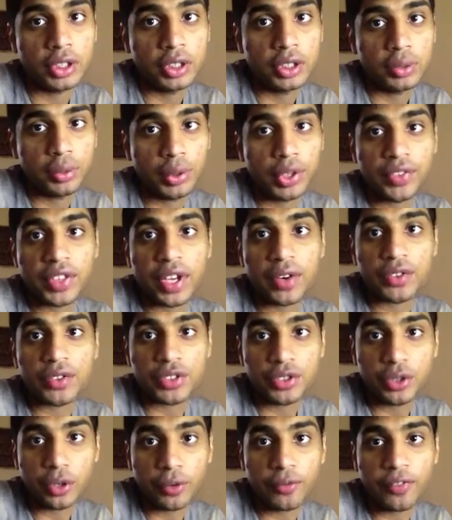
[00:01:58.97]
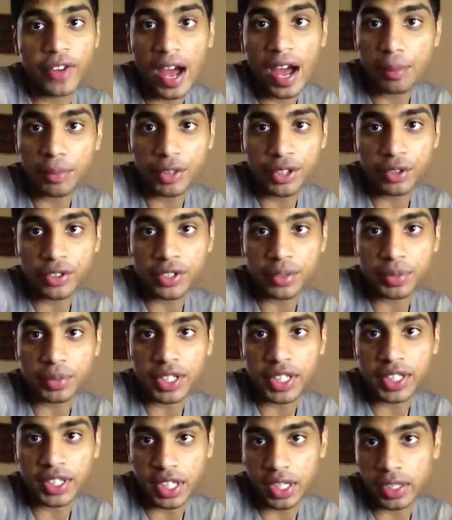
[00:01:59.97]
What if that was your family or something
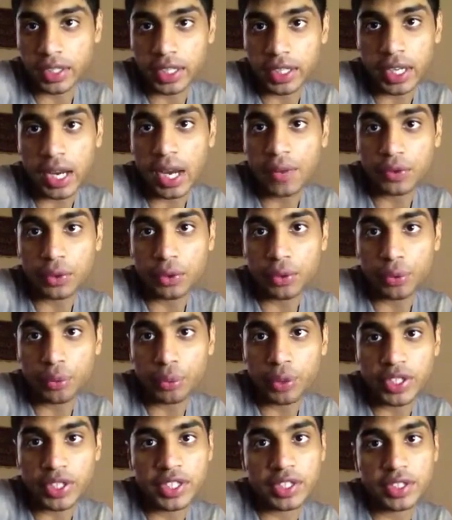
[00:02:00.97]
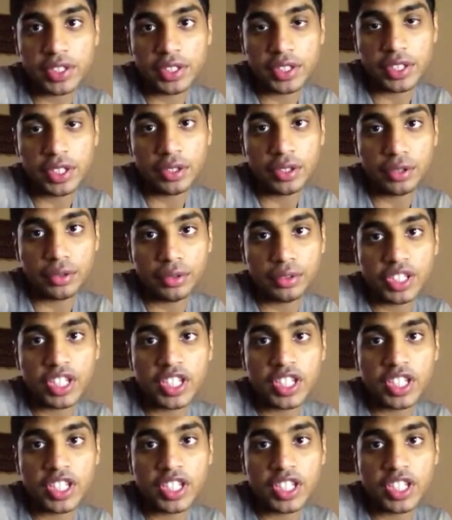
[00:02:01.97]
like that, and they have to go through the